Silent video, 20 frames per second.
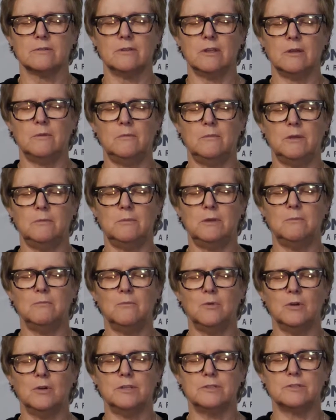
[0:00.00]
They may be
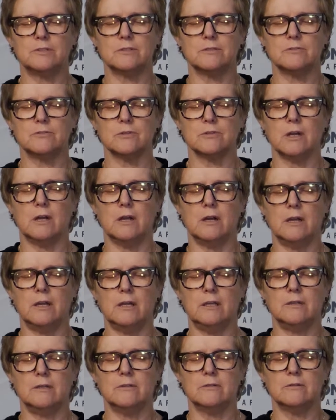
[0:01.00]
moist or
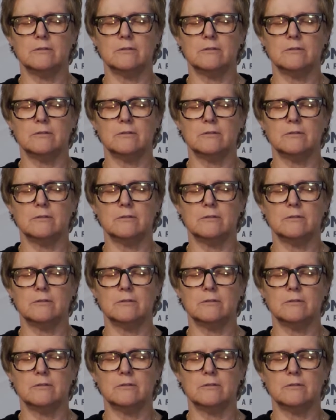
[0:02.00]
dry.